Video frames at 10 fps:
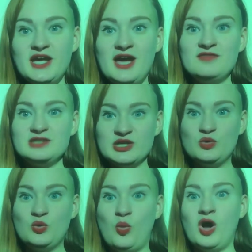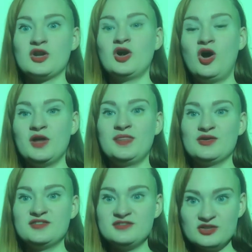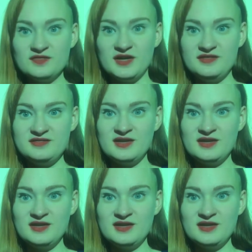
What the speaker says: have liquid water on their surface.